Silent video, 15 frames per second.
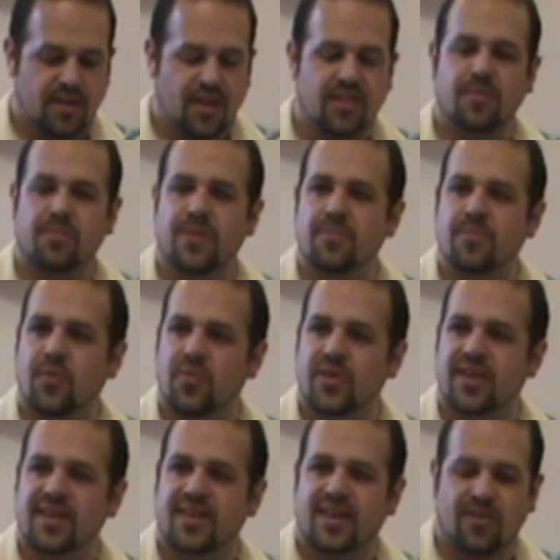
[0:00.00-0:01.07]
on the people
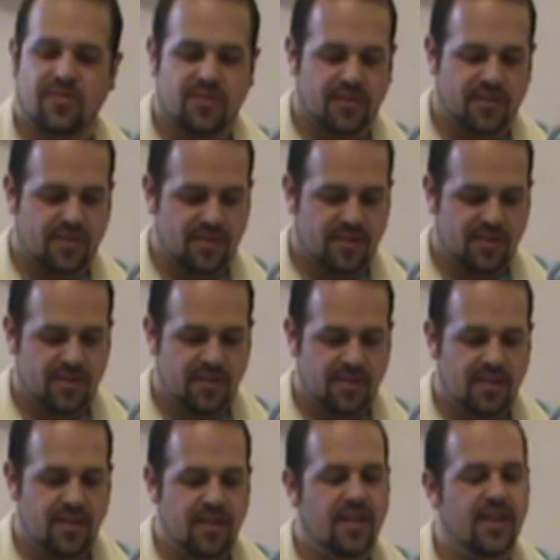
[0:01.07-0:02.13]
we encounter,
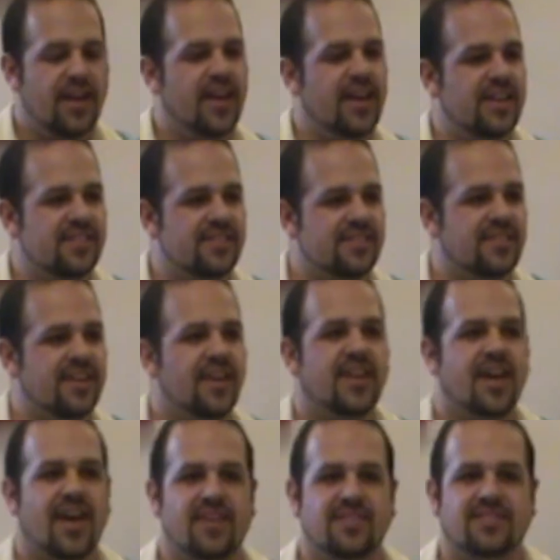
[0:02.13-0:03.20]
and instead
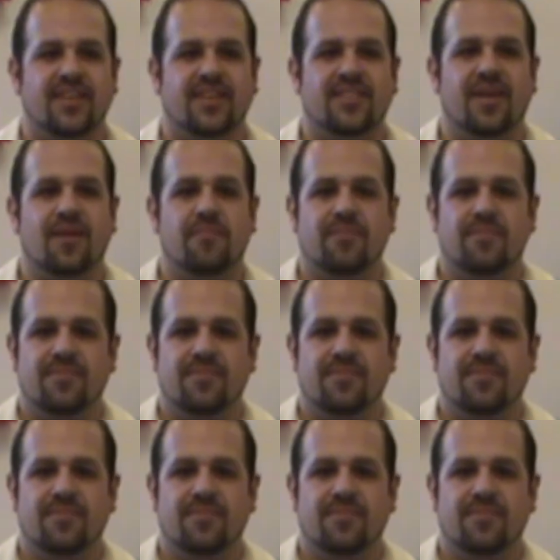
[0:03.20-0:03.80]
asking them,